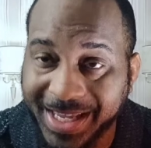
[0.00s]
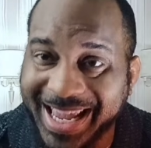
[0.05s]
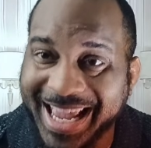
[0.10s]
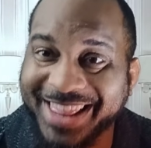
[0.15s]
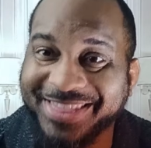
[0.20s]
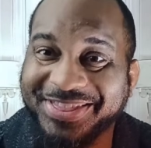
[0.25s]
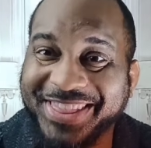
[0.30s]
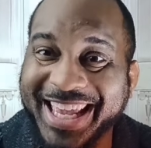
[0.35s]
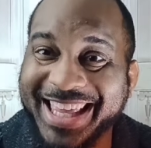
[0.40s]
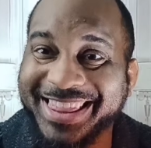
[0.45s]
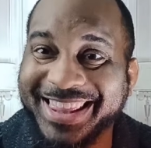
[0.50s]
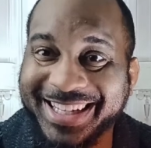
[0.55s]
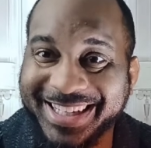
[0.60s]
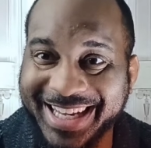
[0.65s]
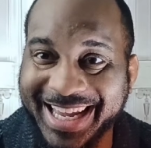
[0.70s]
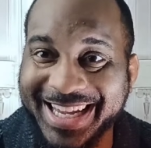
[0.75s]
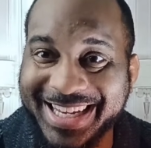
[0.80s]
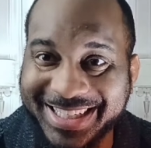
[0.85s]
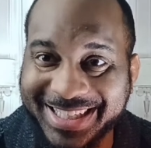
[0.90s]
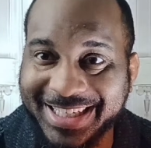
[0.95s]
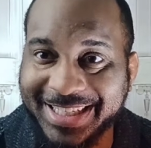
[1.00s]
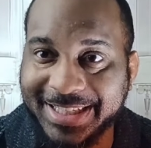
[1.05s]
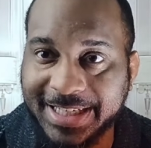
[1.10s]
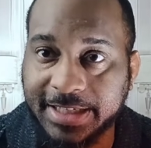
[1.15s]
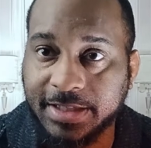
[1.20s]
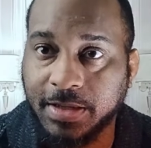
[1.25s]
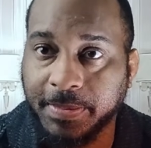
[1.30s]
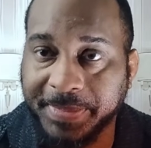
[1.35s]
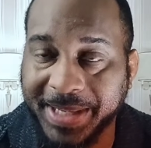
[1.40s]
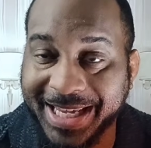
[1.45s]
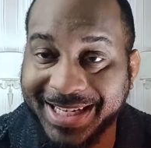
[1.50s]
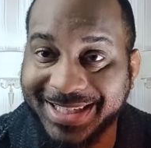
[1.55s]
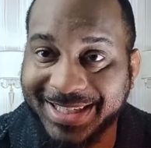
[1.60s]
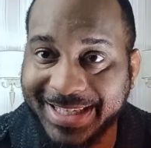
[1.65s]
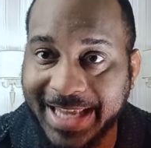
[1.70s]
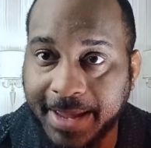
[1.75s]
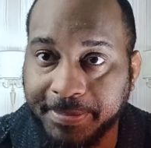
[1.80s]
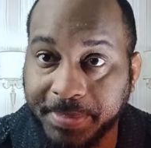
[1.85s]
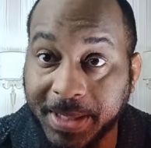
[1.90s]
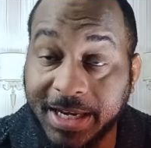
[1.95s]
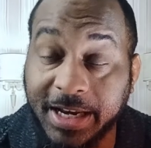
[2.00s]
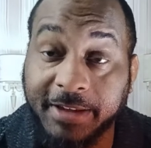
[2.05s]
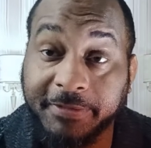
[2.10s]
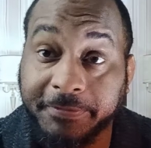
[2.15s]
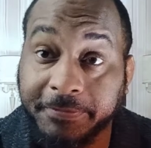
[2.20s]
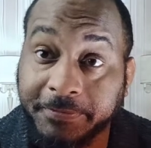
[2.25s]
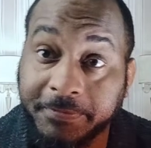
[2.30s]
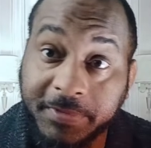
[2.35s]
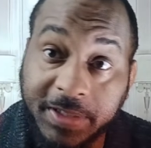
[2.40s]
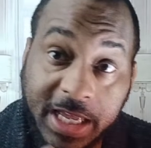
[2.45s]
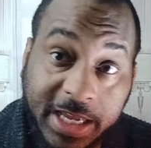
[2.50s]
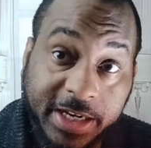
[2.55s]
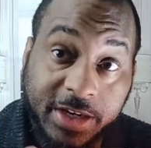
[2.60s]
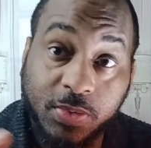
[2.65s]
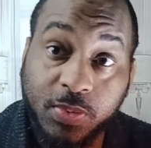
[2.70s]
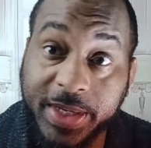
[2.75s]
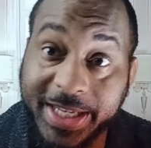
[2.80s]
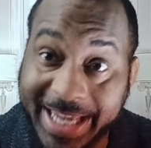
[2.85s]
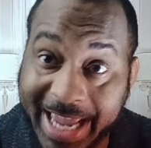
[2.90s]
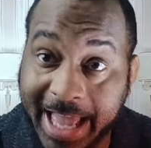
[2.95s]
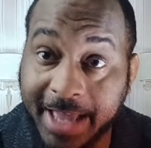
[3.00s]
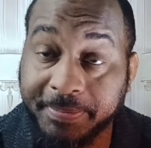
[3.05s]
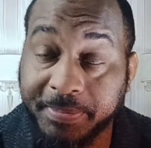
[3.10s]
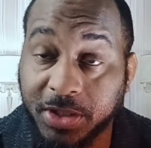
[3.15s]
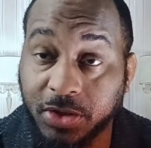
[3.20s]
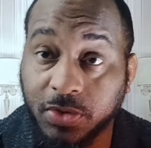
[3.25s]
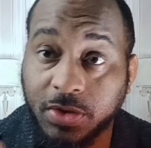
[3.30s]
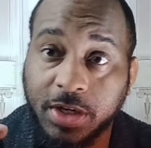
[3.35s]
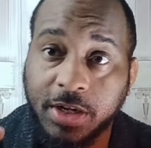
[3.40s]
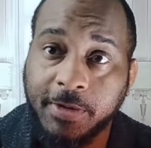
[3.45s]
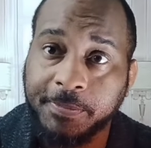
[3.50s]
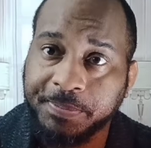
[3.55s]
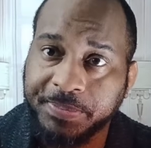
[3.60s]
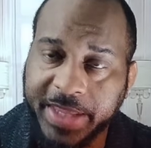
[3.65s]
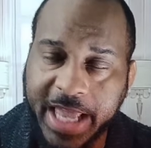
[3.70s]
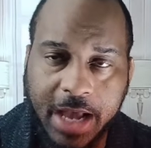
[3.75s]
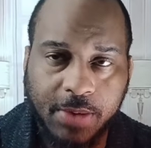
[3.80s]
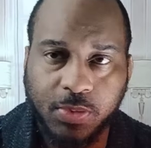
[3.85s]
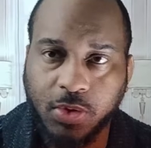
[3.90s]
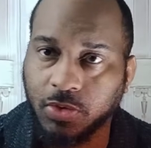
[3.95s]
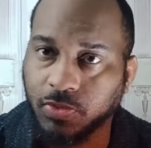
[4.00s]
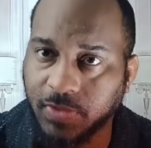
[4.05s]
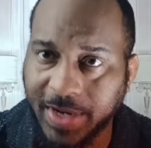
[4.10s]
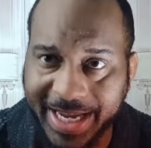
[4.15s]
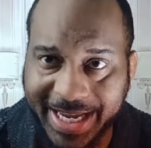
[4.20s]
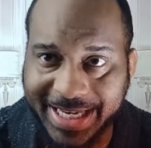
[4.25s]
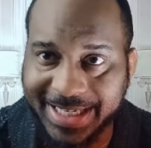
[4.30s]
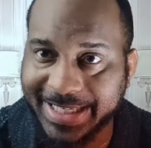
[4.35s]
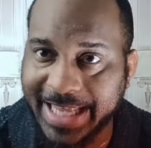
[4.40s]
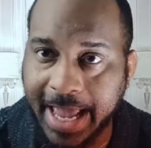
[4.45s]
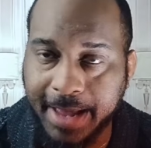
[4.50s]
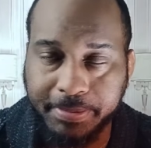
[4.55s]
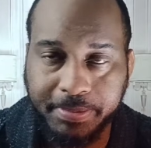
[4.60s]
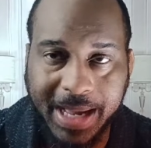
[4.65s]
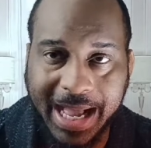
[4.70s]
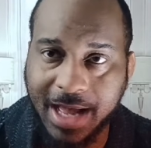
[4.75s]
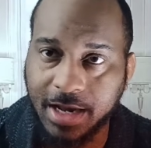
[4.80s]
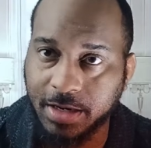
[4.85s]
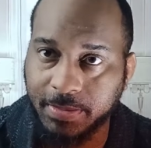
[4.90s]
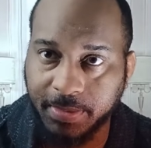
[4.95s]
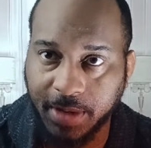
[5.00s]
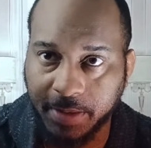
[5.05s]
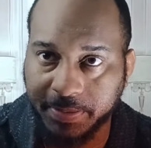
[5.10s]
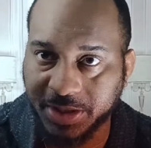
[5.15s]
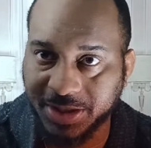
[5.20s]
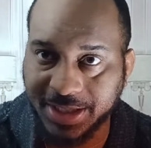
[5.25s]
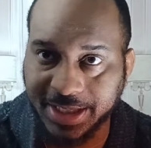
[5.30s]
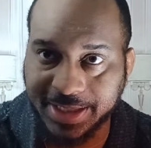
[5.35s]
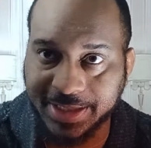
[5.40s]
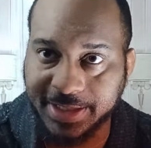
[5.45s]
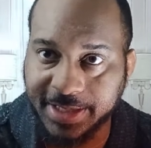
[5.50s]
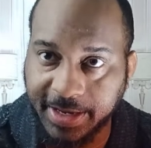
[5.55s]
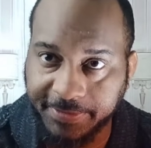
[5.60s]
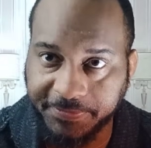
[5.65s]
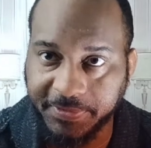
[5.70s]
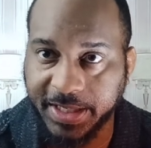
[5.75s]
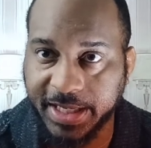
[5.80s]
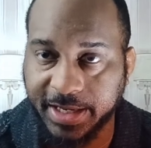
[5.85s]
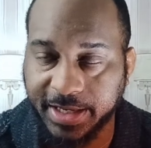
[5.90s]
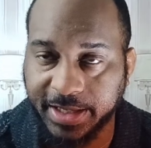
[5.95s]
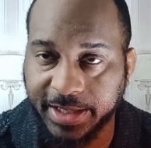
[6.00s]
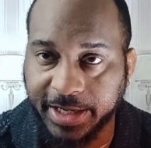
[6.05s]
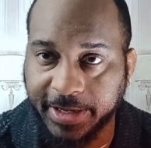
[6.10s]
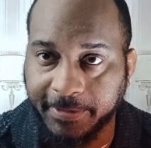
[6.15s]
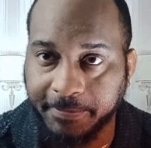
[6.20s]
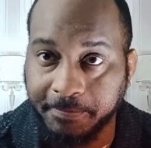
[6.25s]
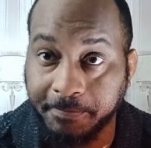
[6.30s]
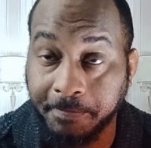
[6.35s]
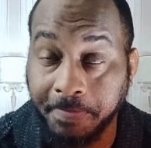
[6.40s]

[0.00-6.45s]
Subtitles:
And then the legacy system can step in and flood it with capital that will raise that bottom up significantly.